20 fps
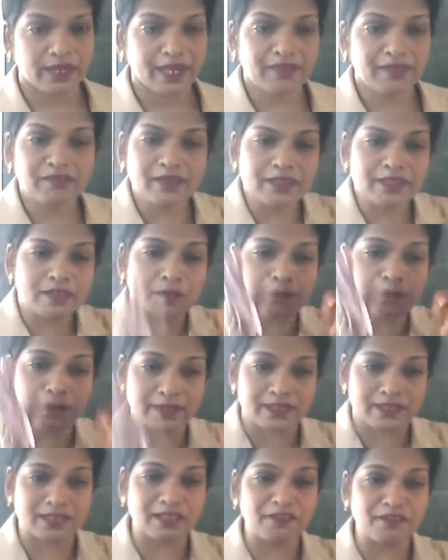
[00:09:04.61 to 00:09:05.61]
If they
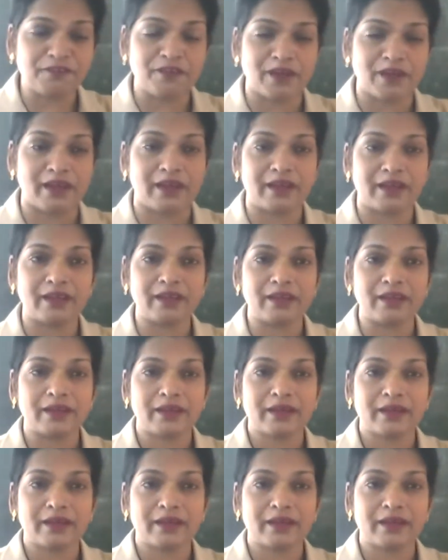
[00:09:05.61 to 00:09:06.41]
specify